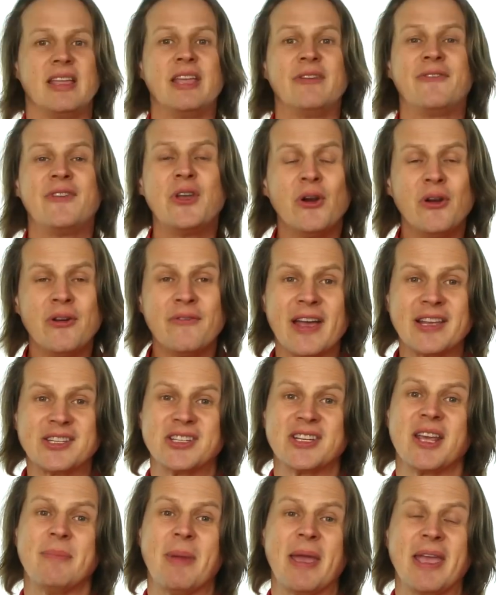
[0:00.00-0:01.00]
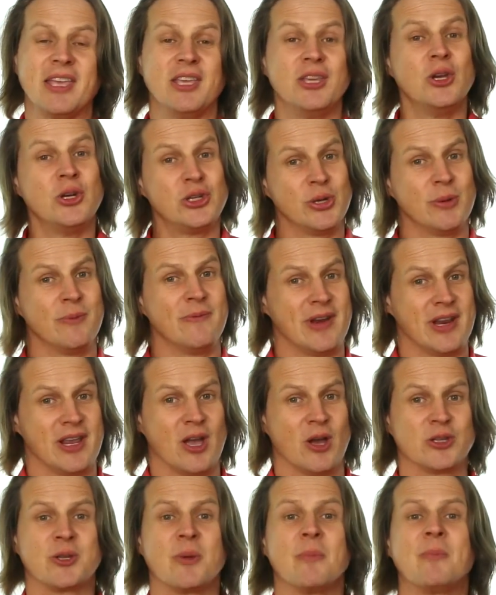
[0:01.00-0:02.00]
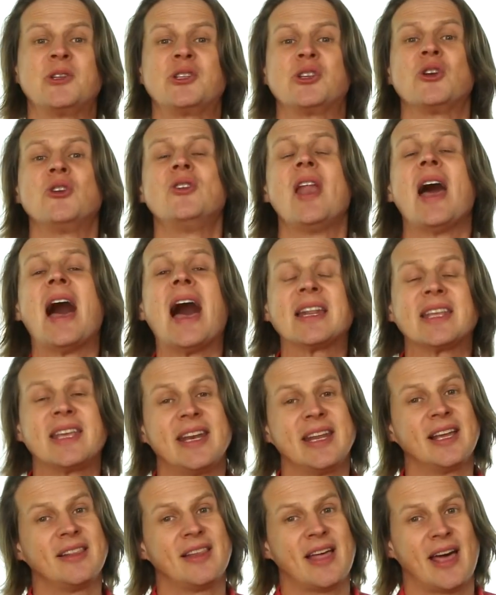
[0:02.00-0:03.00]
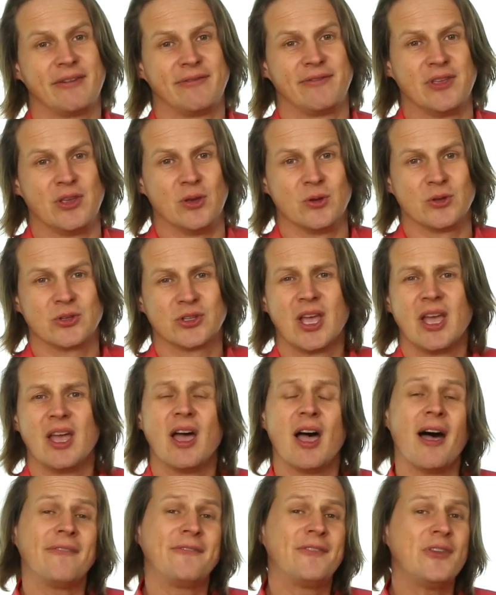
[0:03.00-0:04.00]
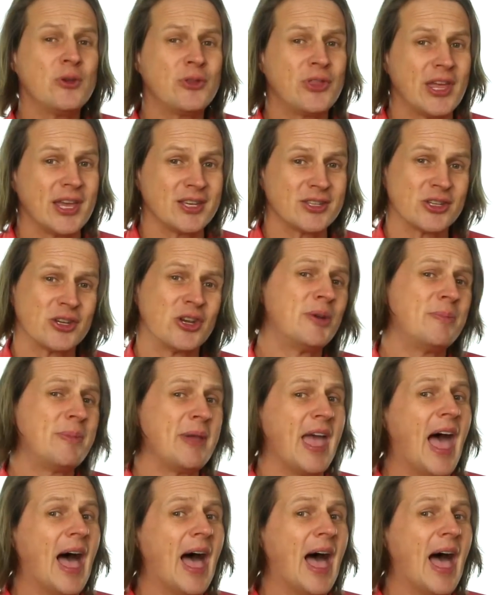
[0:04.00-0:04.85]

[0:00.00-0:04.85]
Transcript: If you're investing in making YouTube videos, but you're not getting a lot of views, a few things could be